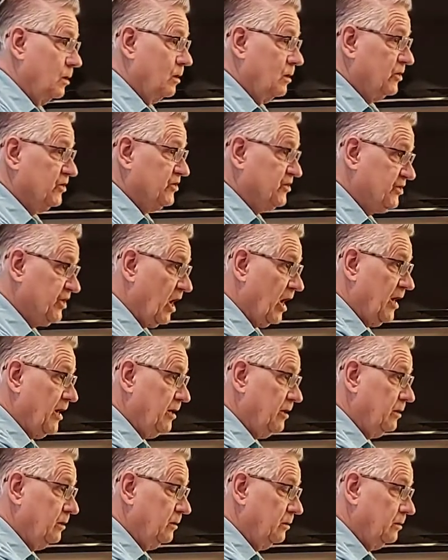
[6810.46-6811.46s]

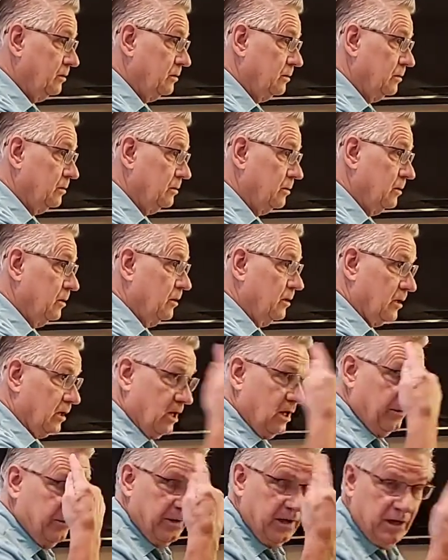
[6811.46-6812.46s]
son
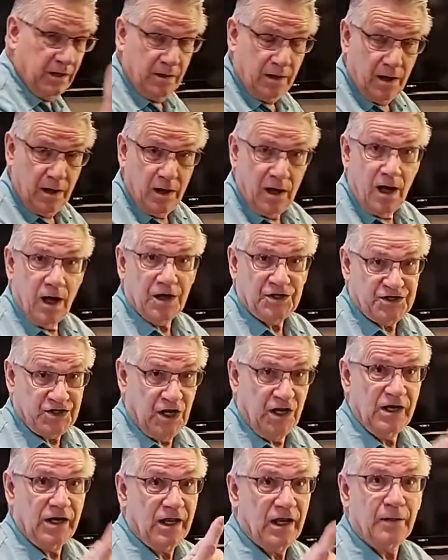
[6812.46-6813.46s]
can be a
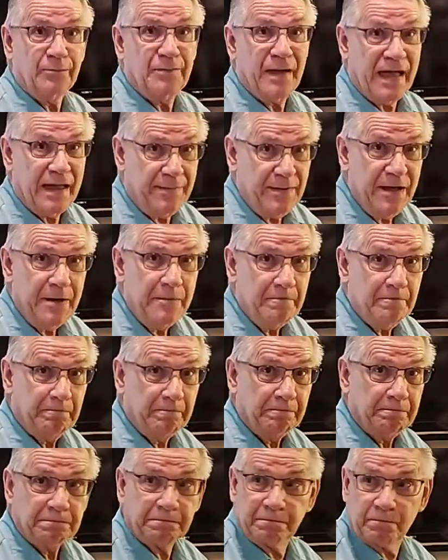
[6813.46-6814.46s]
little baby.
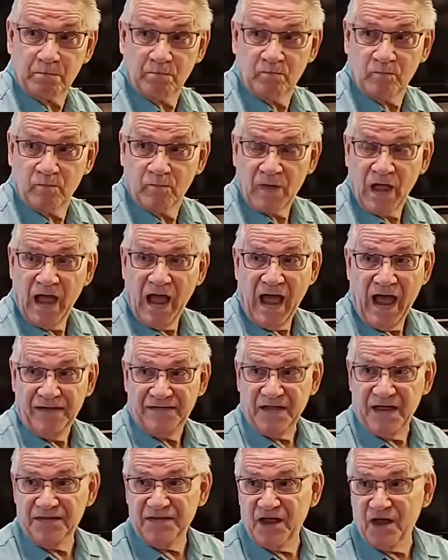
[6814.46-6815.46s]
And
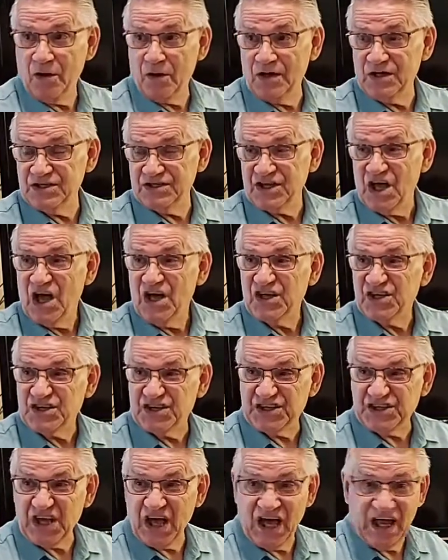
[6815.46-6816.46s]
then there is
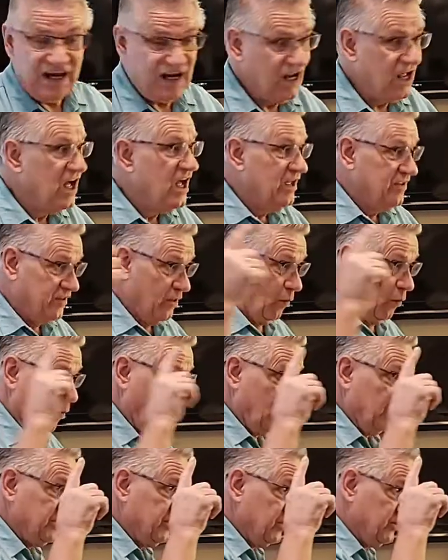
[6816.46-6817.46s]
son, the
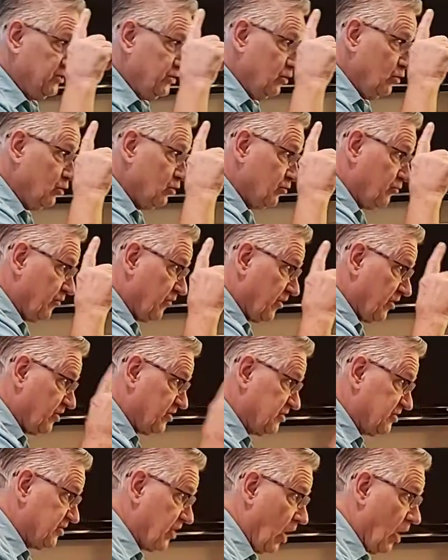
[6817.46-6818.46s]
word that's used for the
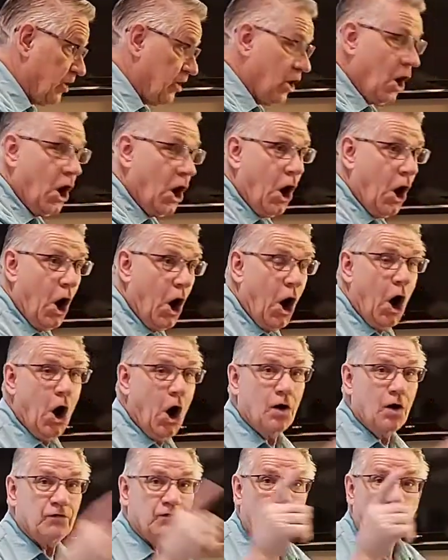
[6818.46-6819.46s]
Son
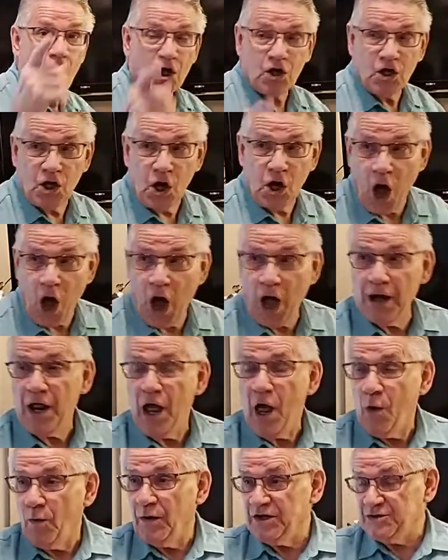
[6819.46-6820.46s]
of God,
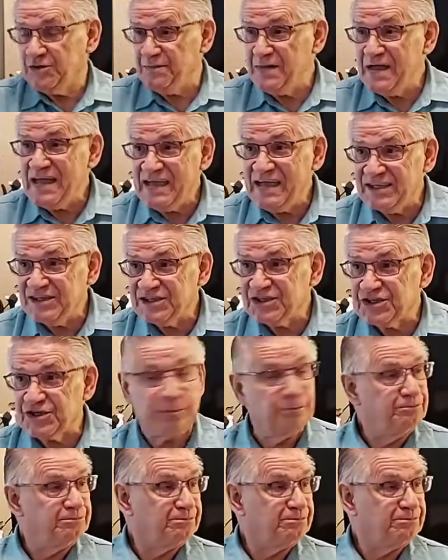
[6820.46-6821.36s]
which means